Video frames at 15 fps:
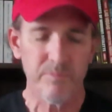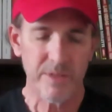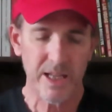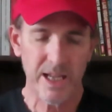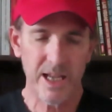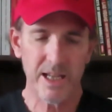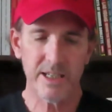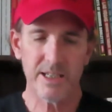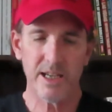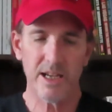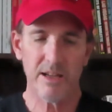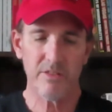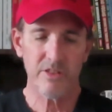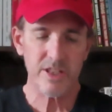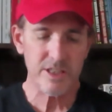And
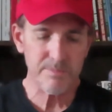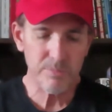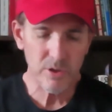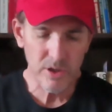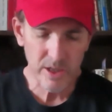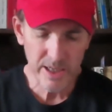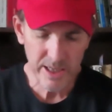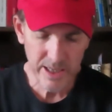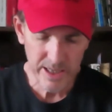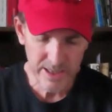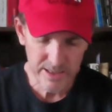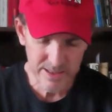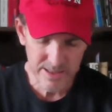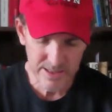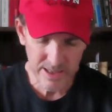this book
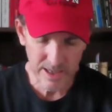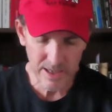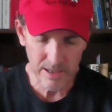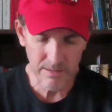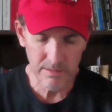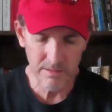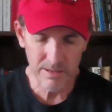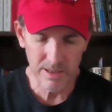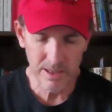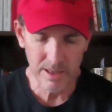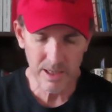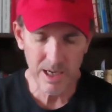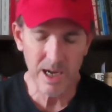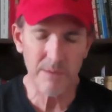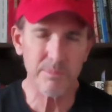is a
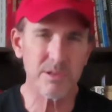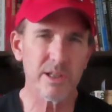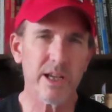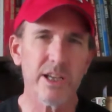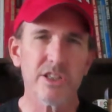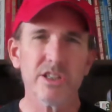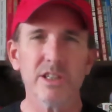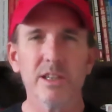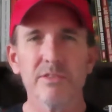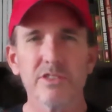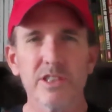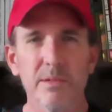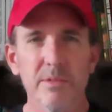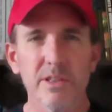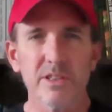compilation of
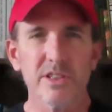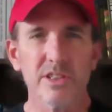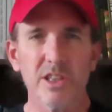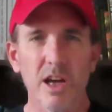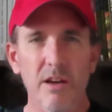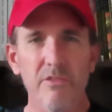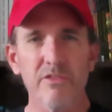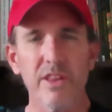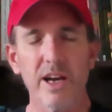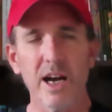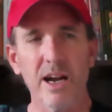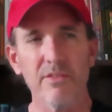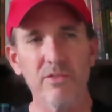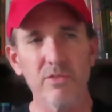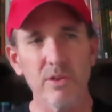some of the stuff that
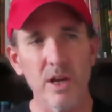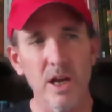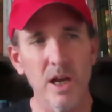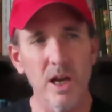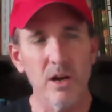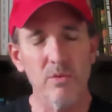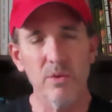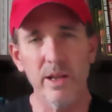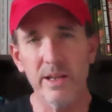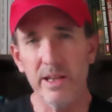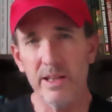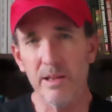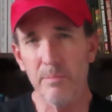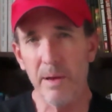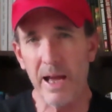I've written
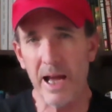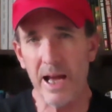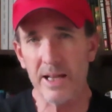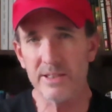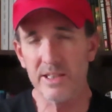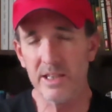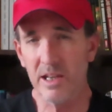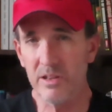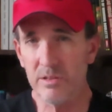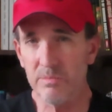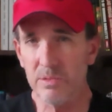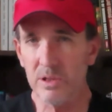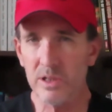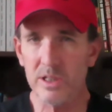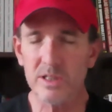in the past in other
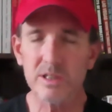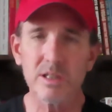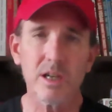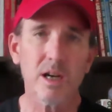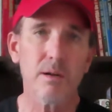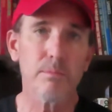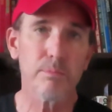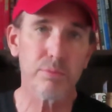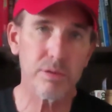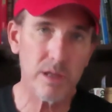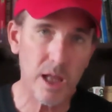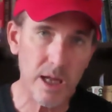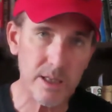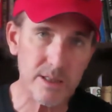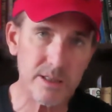books,
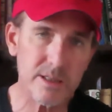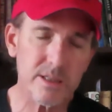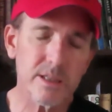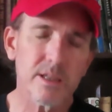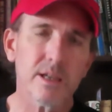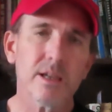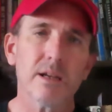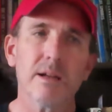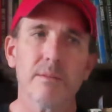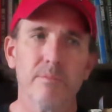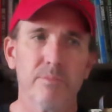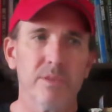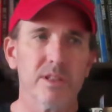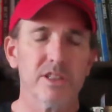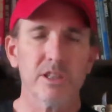plus
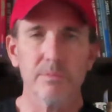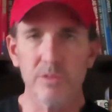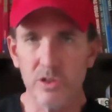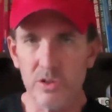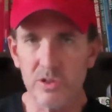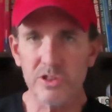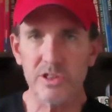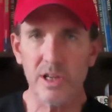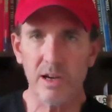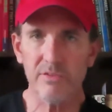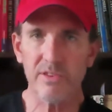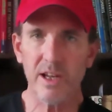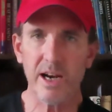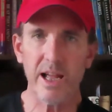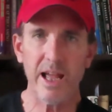some new stuff
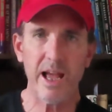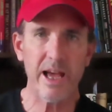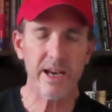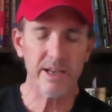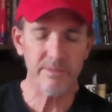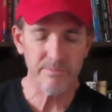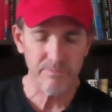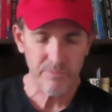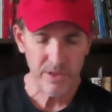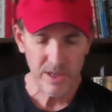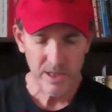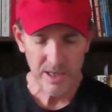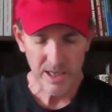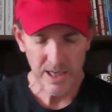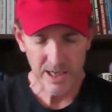that I added.
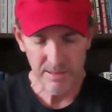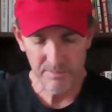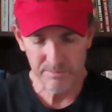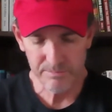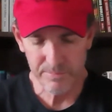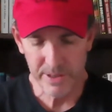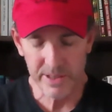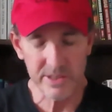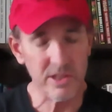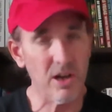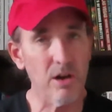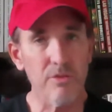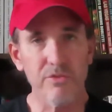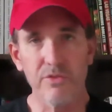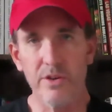But it's
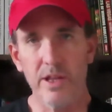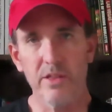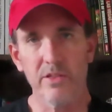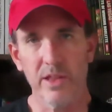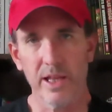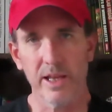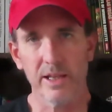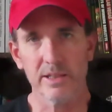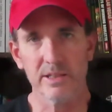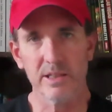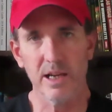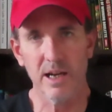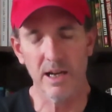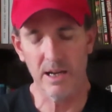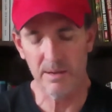all free things.
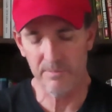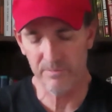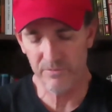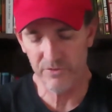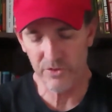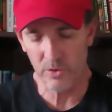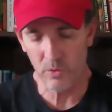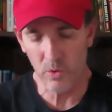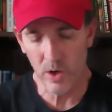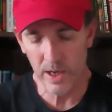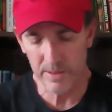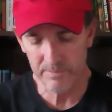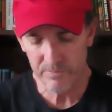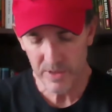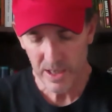For
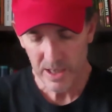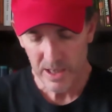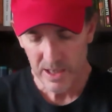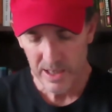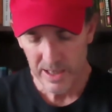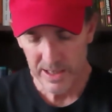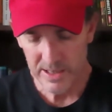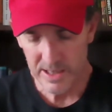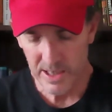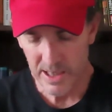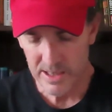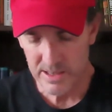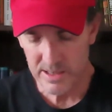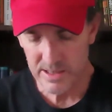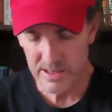one, it
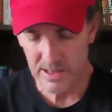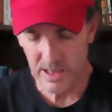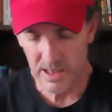does